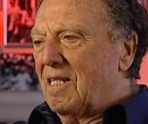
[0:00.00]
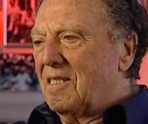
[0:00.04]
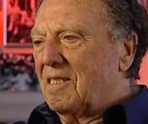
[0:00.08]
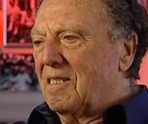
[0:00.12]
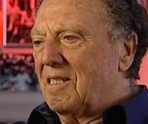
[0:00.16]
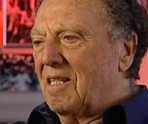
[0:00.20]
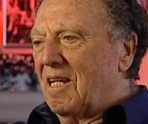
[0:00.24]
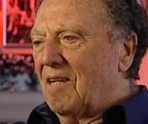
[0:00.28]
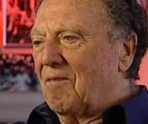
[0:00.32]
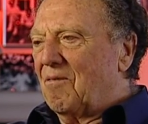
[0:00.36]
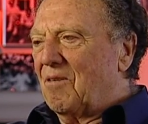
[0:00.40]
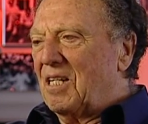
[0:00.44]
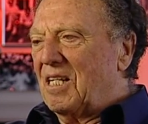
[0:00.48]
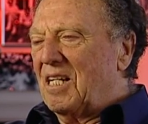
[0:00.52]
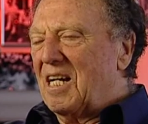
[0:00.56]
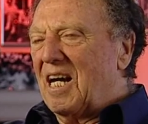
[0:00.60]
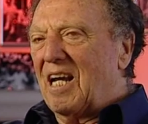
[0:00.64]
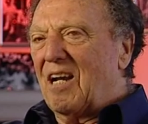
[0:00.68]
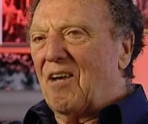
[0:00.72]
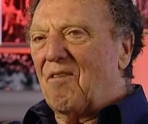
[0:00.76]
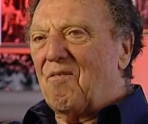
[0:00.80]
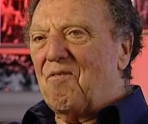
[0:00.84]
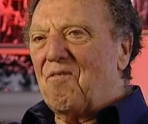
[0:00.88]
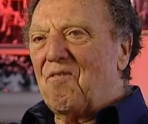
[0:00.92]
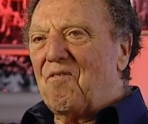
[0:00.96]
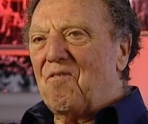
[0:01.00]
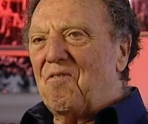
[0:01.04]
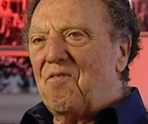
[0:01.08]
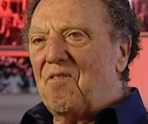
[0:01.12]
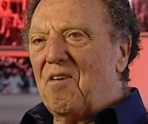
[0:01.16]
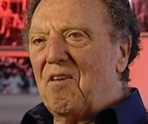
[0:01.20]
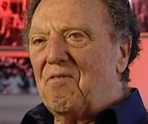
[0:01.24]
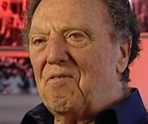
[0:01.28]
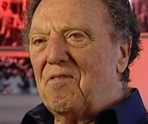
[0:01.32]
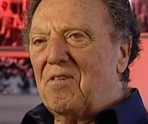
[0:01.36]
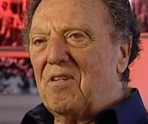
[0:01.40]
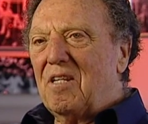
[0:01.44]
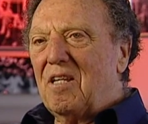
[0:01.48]
he said, we got a
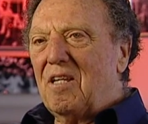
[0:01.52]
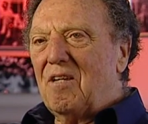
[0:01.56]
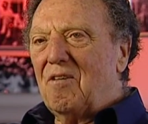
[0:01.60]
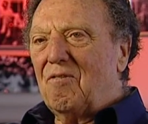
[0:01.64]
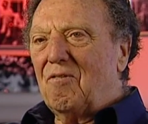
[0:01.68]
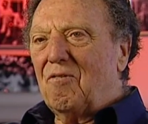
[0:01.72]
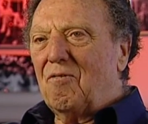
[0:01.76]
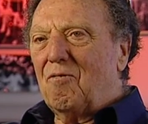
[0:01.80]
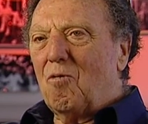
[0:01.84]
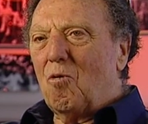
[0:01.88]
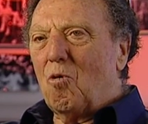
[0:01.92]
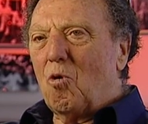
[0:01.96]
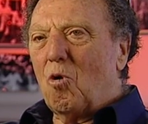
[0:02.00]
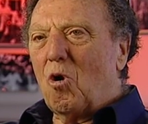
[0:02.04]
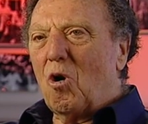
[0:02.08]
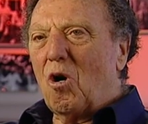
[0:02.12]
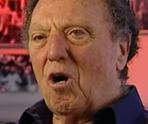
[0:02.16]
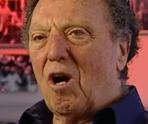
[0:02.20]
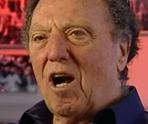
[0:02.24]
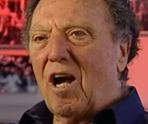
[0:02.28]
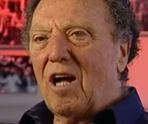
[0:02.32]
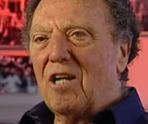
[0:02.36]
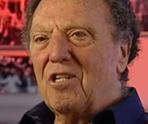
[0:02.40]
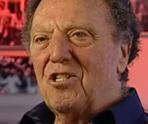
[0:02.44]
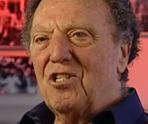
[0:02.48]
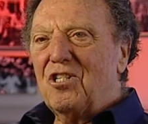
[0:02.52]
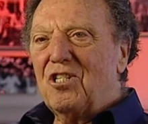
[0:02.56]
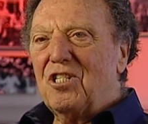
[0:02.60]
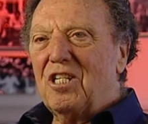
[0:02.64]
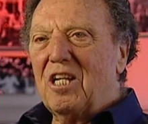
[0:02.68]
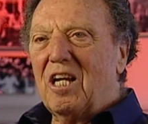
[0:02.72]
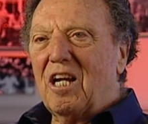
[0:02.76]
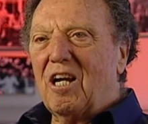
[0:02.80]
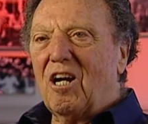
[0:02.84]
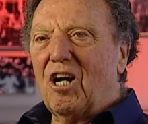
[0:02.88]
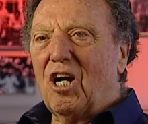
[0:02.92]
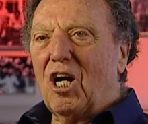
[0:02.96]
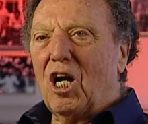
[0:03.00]
54
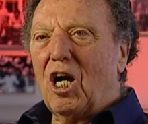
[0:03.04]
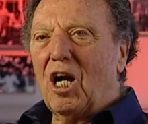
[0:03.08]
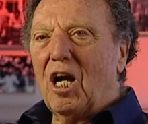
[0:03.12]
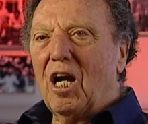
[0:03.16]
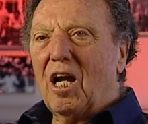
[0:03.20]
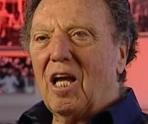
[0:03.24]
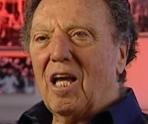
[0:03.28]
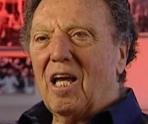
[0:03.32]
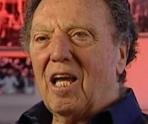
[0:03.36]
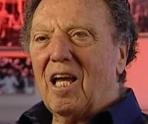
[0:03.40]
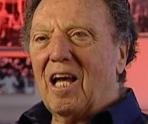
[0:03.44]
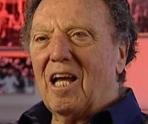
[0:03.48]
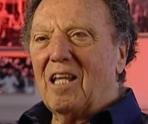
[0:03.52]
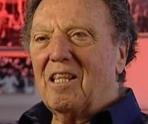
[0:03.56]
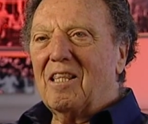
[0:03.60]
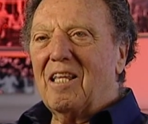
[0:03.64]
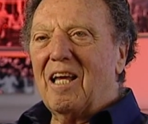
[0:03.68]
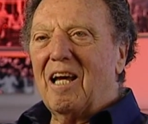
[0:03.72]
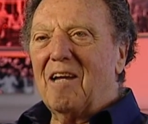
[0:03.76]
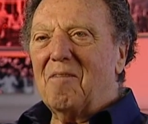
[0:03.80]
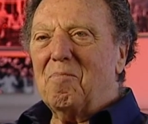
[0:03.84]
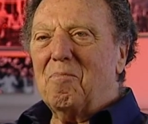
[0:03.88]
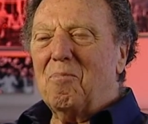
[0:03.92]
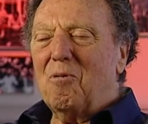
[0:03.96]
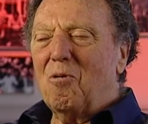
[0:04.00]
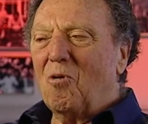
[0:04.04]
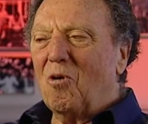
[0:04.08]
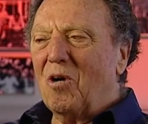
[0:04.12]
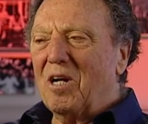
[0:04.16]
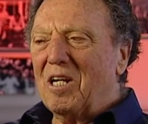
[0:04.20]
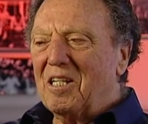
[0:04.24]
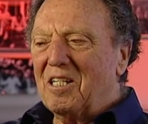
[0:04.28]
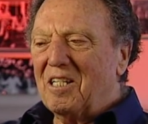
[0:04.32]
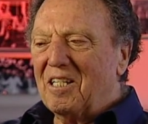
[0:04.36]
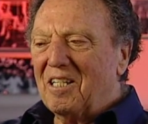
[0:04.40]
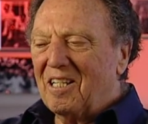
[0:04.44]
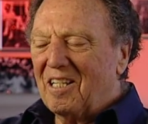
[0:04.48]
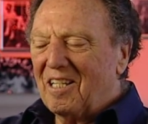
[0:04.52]
share. At that
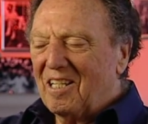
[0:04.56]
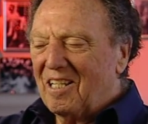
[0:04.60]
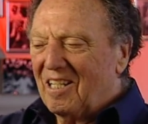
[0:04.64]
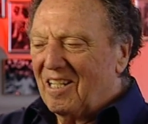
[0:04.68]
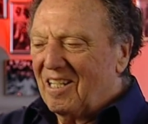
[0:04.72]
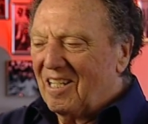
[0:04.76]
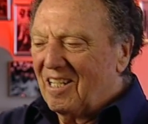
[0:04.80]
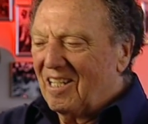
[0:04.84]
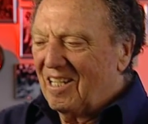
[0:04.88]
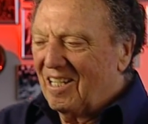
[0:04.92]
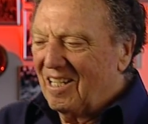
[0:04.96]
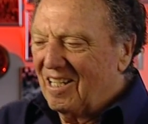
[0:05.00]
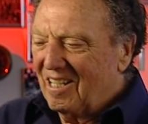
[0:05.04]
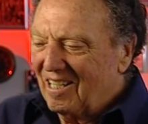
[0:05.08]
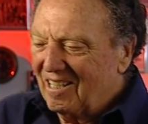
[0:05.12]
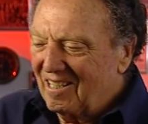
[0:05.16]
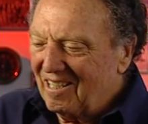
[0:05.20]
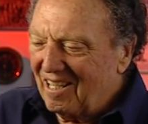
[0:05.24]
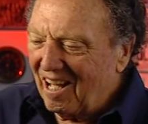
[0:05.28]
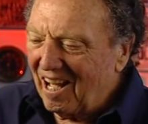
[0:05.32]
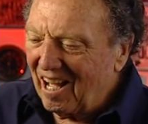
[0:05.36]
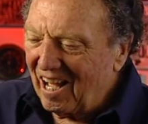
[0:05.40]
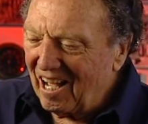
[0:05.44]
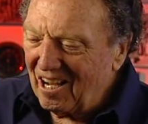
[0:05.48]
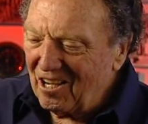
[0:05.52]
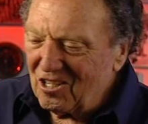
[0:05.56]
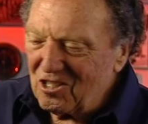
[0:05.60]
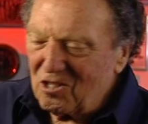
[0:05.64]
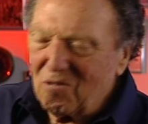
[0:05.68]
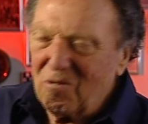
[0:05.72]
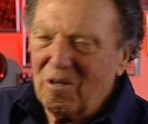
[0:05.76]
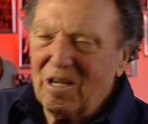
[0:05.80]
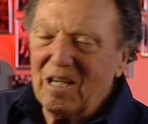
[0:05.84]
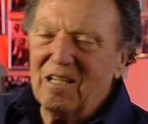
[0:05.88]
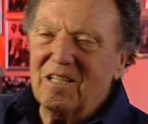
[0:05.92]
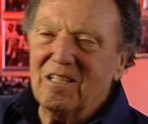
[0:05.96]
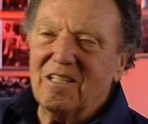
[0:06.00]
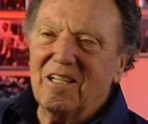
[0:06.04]
point, the
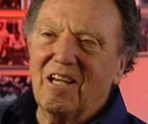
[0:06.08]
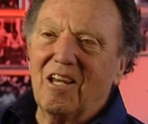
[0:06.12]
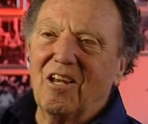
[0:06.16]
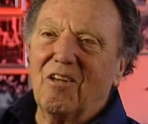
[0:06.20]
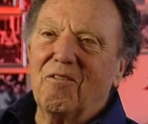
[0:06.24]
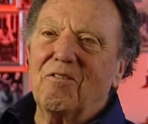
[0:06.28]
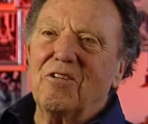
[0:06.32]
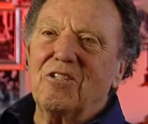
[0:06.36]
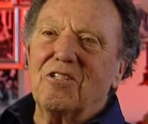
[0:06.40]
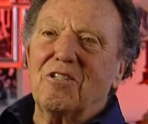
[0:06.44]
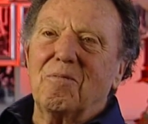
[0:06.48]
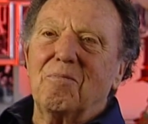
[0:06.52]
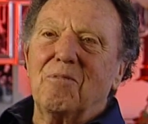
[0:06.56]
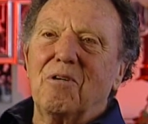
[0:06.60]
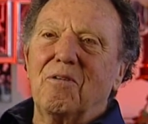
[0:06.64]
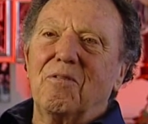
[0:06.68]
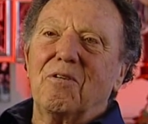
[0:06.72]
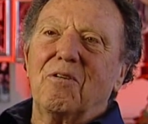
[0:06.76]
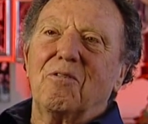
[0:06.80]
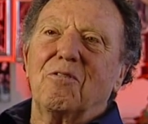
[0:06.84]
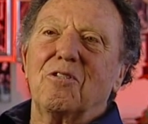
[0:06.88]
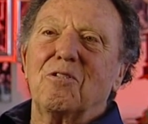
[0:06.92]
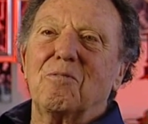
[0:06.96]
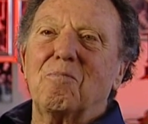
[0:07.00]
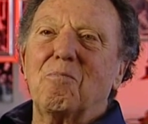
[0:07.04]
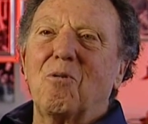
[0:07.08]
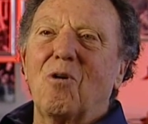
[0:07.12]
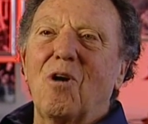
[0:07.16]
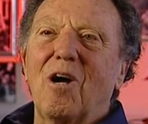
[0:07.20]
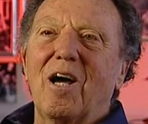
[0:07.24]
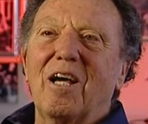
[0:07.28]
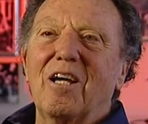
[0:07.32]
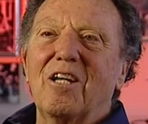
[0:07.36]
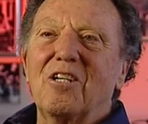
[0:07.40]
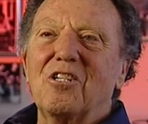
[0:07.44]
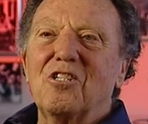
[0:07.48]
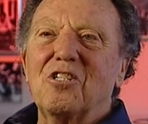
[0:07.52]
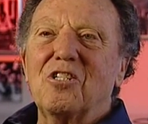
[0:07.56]
highest rated television movie was
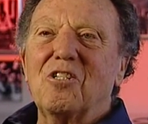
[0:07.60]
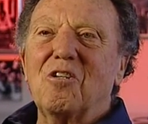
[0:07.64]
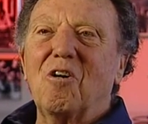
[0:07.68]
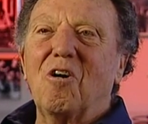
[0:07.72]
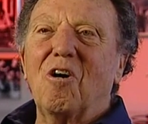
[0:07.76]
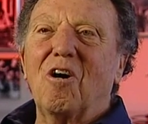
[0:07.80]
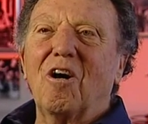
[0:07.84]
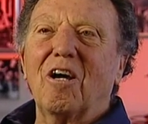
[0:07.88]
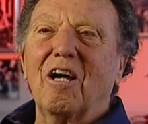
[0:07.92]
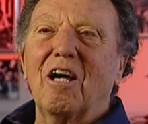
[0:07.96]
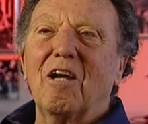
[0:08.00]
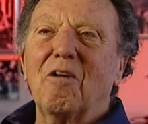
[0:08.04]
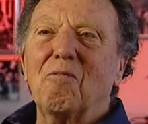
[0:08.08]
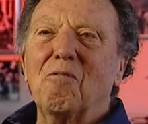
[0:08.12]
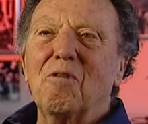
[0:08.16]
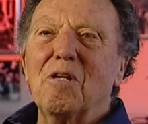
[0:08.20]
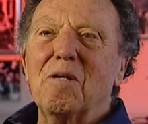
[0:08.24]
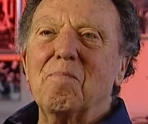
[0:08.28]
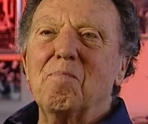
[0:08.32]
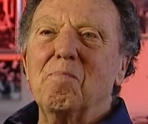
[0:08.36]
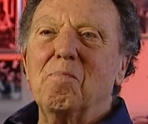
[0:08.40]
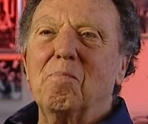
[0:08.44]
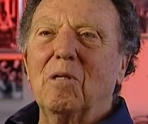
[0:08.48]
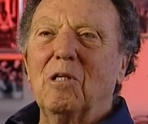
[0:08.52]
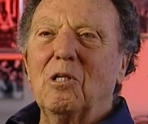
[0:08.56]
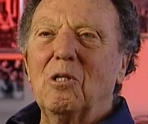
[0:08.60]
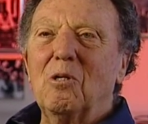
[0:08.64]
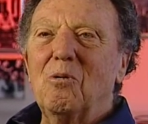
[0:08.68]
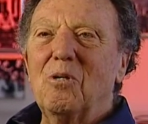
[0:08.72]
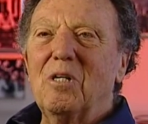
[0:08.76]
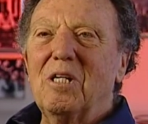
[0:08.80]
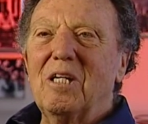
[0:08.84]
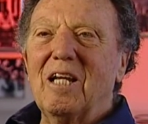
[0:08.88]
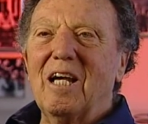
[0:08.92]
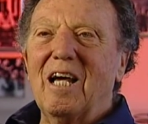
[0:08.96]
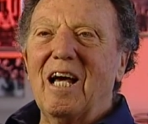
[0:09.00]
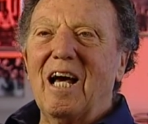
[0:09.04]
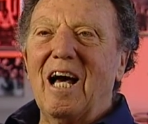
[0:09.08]
Brian's Song, and we
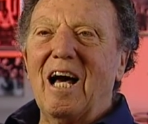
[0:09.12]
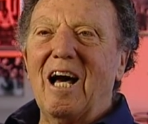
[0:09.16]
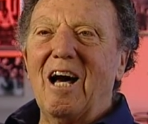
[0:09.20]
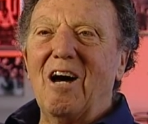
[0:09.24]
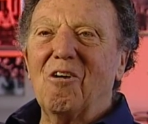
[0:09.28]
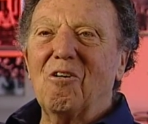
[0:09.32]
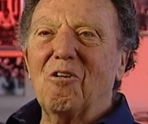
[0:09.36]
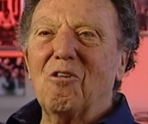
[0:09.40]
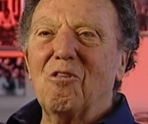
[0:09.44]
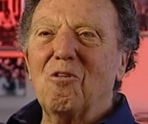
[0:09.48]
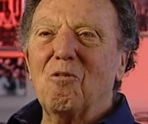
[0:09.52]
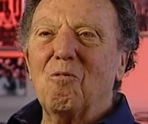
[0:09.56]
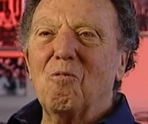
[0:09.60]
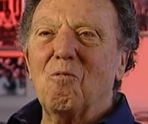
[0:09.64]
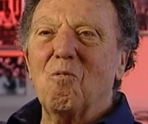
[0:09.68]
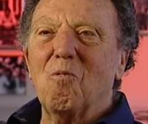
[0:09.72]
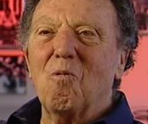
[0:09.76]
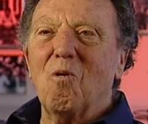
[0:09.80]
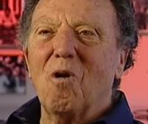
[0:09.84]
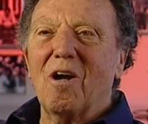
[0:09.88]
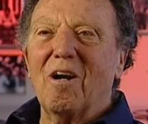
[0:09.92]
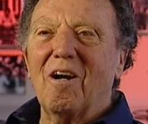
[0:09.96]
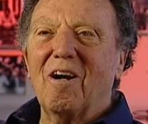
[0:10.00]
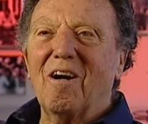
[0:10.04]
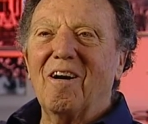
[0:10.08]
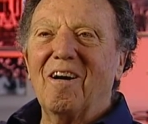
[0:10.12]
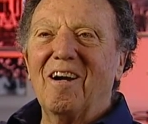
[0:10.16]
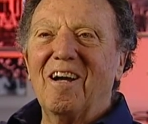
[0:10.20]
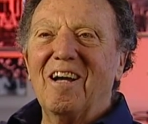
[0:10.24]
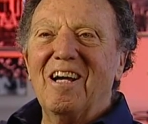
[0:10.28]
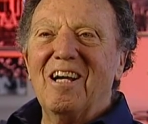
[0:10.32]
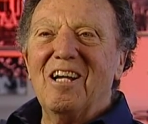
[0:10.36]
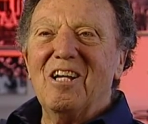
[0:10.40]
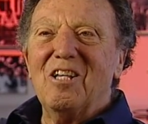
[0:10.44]
blew it out of the water.